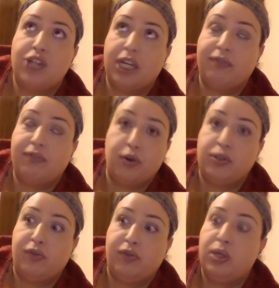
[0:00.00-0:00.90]
First
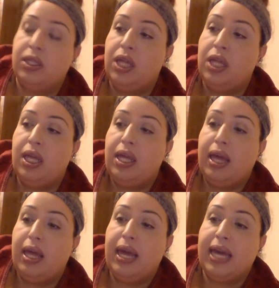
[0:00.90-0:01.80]
of all,
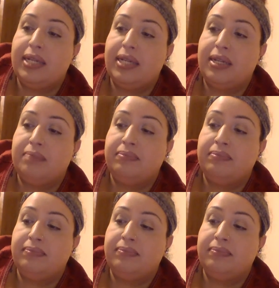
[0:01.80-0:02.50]
and um,